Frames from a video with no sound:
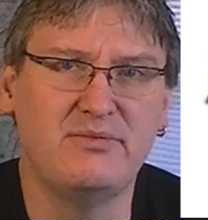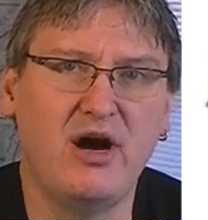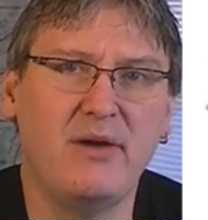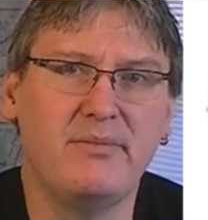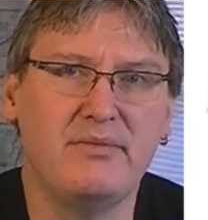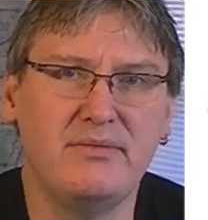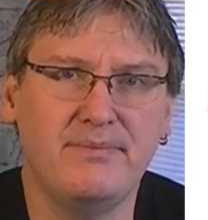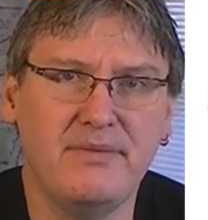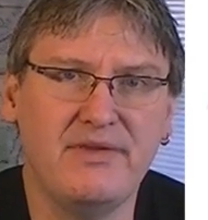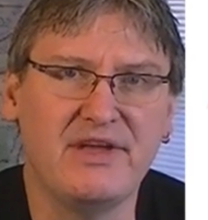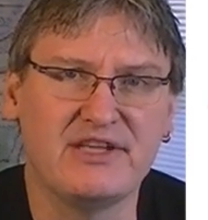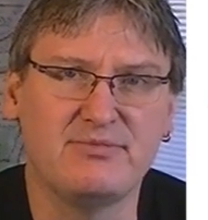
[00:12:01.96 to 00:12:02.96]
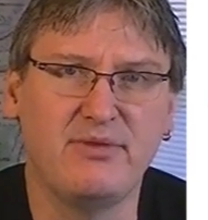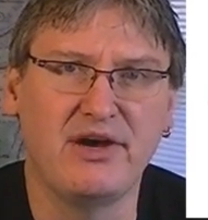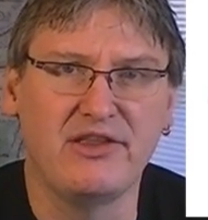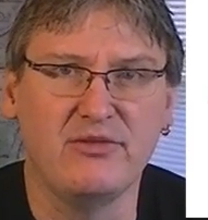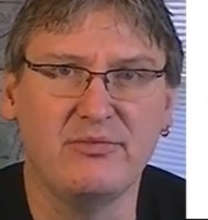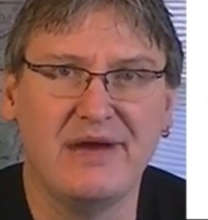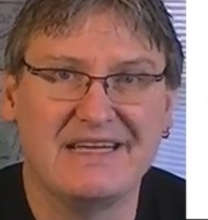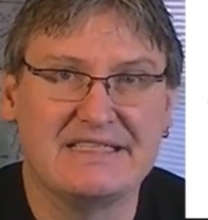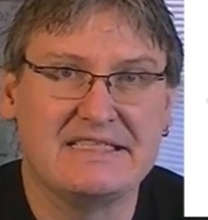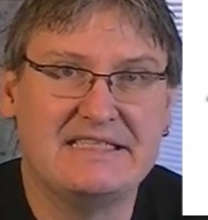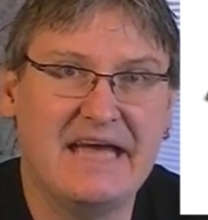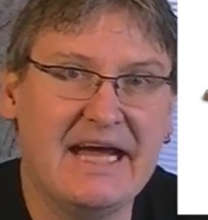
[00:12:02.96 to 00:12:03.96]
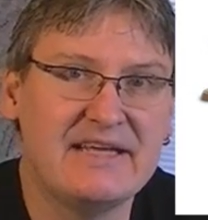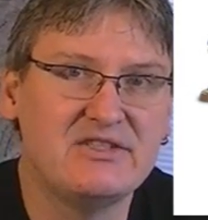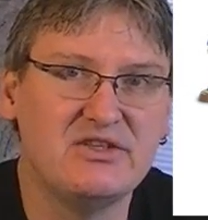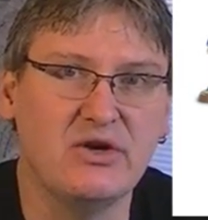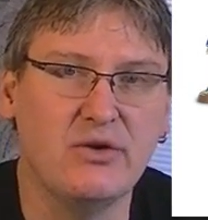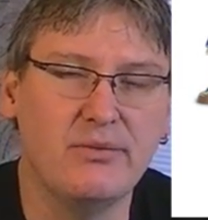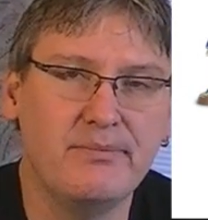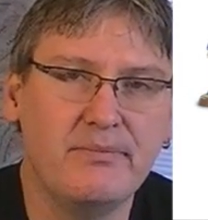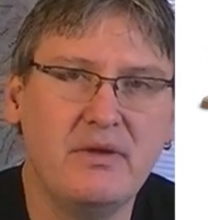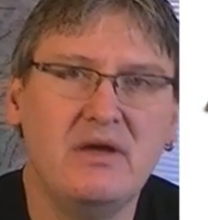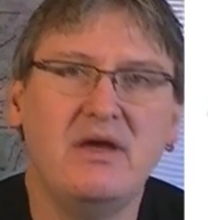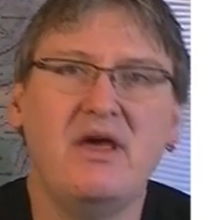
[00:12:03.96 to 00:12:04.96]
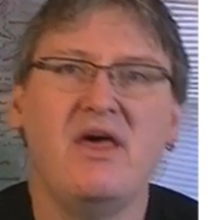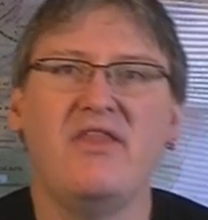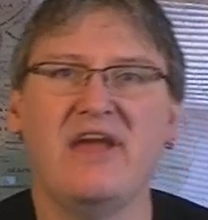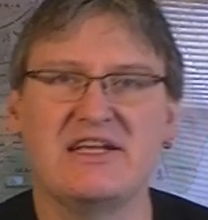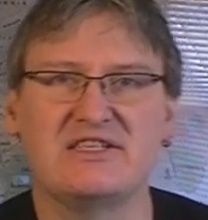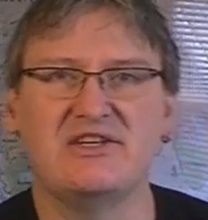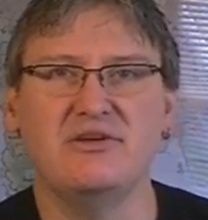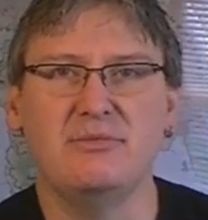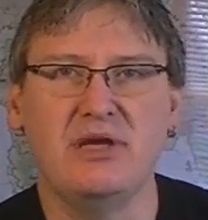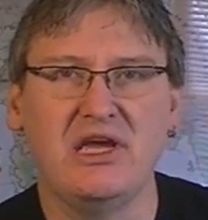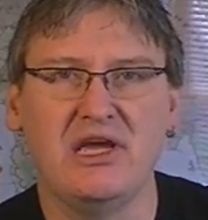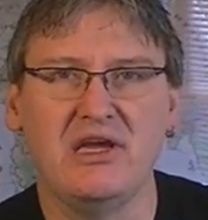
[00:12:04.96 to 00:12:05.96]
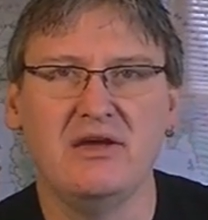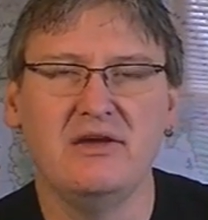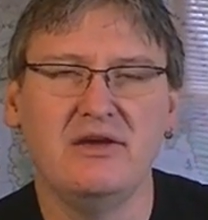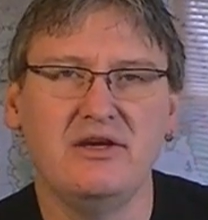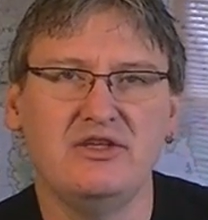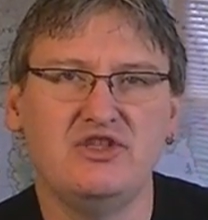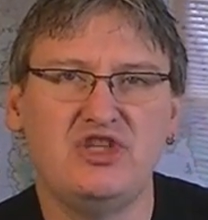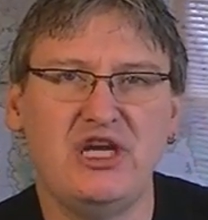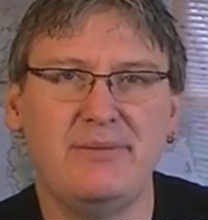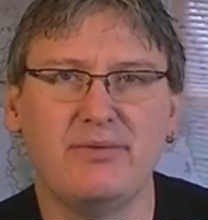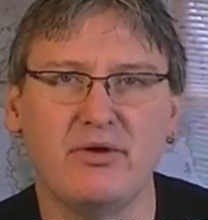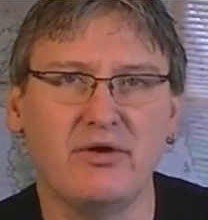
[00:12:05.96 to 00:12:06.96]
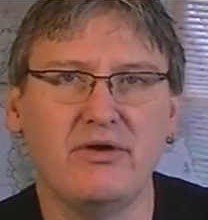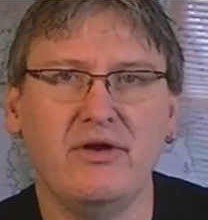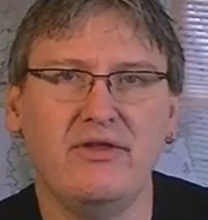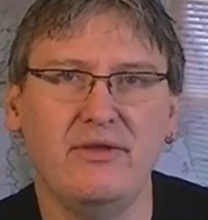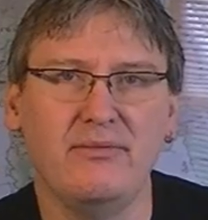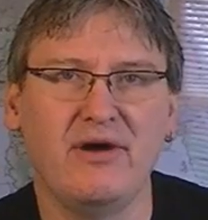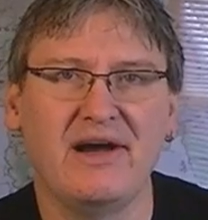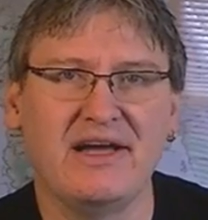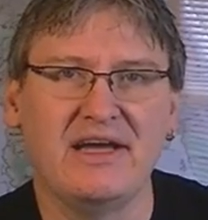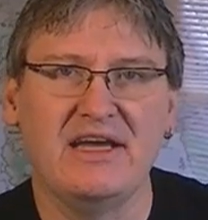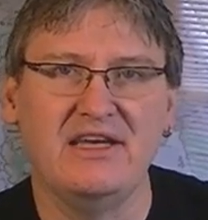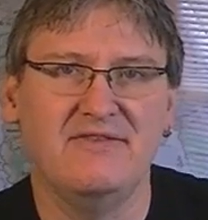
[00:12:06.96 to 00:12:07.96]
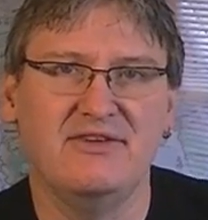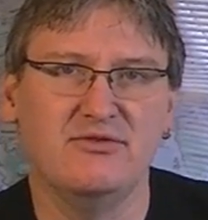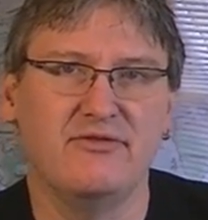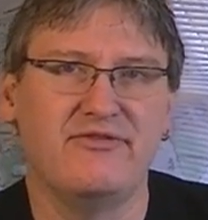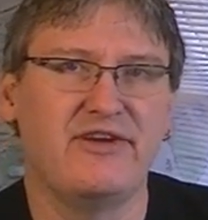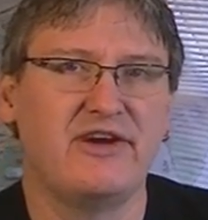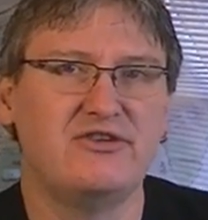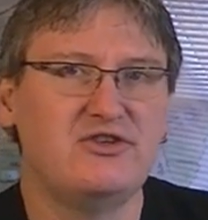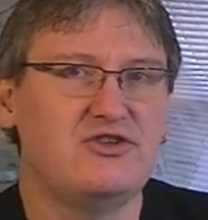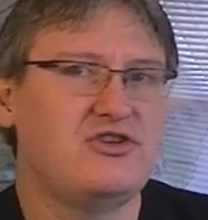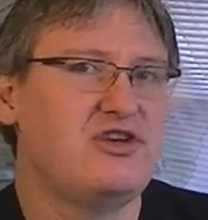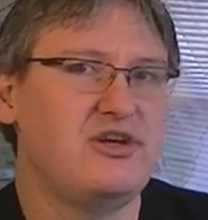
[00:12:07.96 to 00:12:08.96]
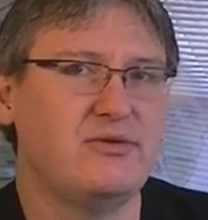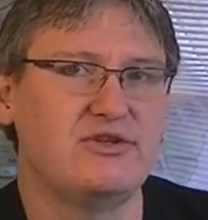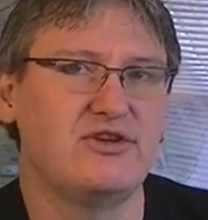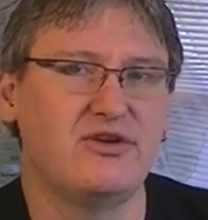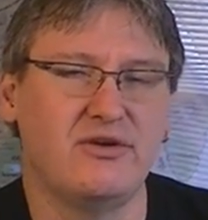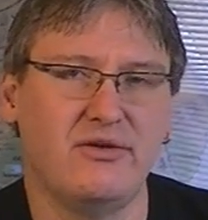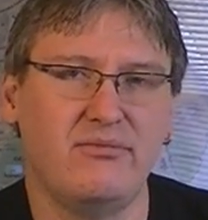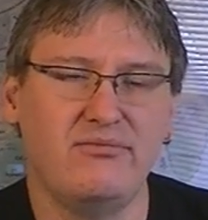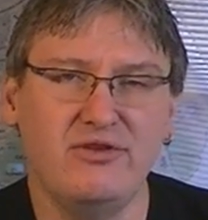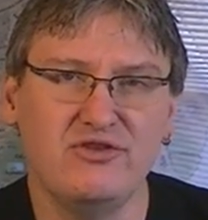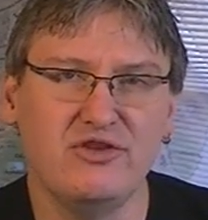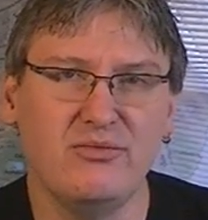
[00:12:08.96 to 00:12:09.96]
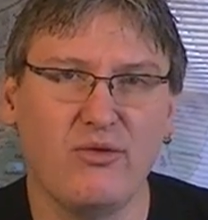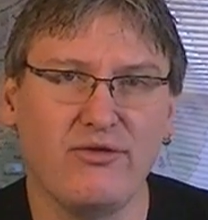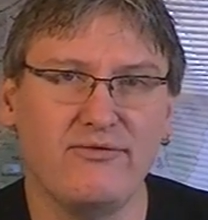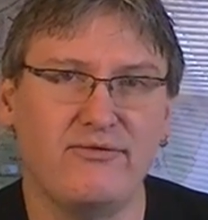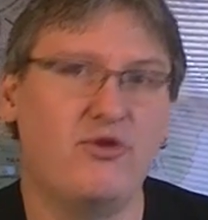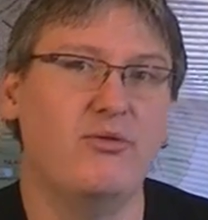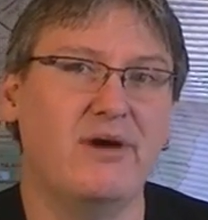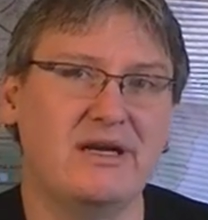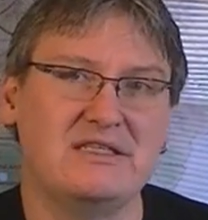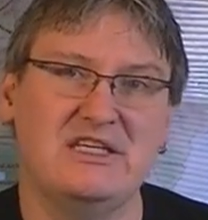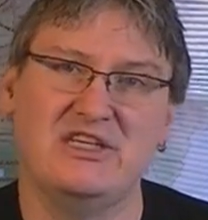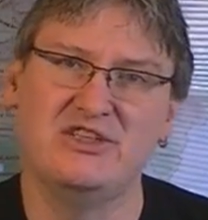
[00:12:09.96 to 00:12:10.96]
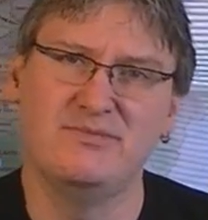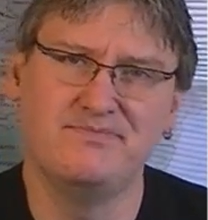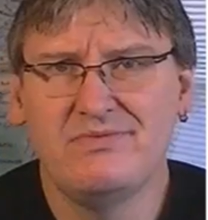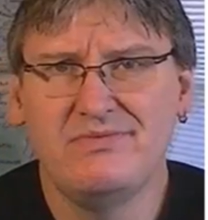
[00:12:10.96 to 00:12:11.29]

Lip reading: a pop, and that's buying them as a set. So that's going to be cheaper than buying individual figures usually, which are usually more than $4 each.